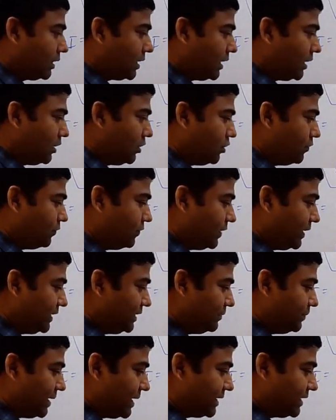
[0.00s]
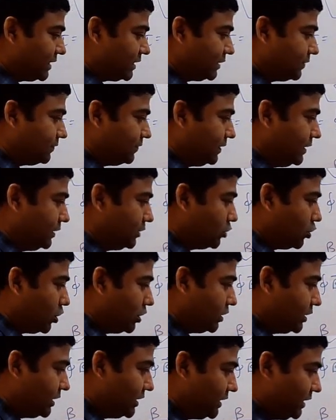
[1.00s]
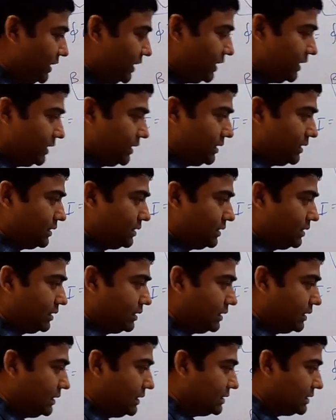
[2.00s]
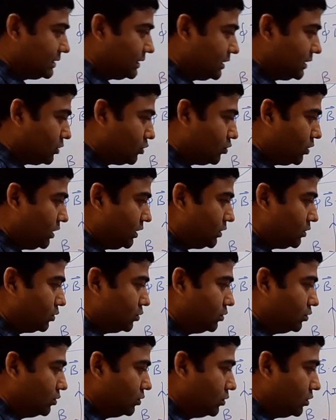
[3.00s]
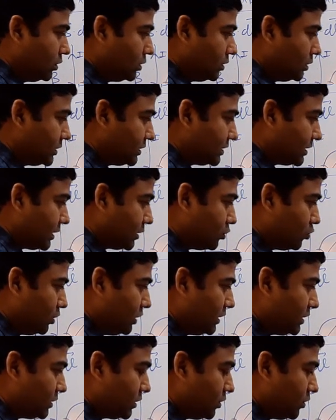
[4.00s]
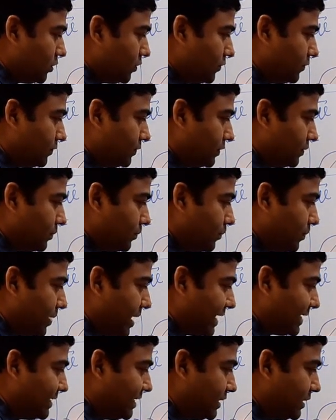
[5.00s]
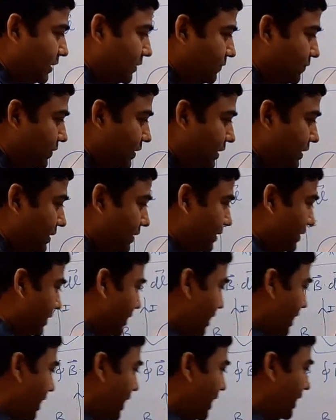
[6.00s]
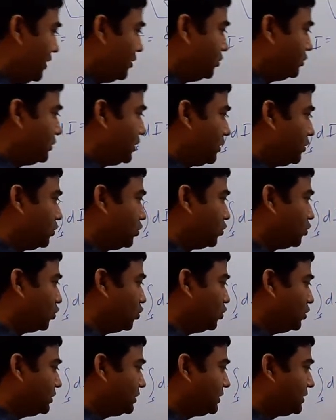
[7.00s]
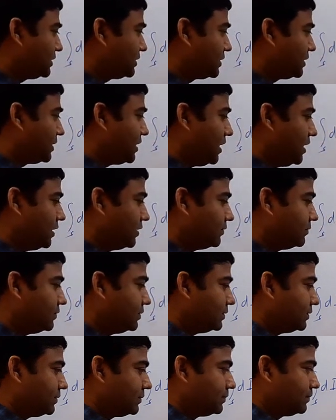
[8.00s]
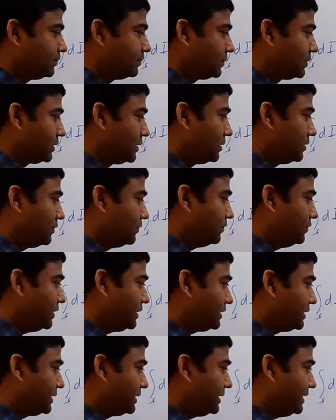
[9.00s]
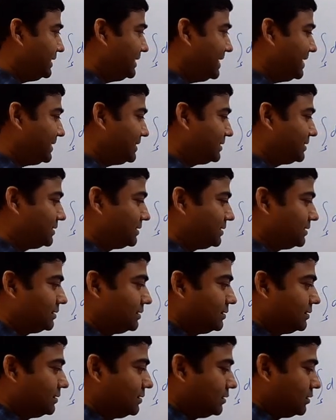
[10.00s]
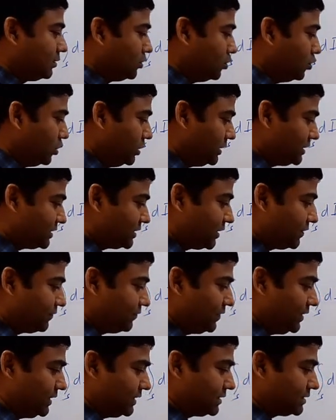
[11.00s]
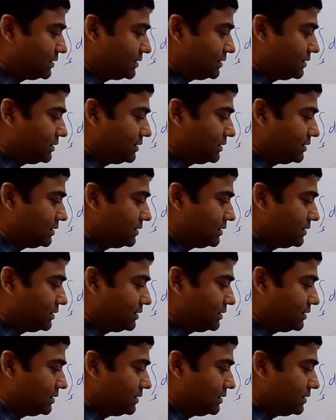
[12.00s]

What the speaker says: Curl of any magnetic field dot dA is equal to circulation of magnetic field along the closed curve, which creates whole surface.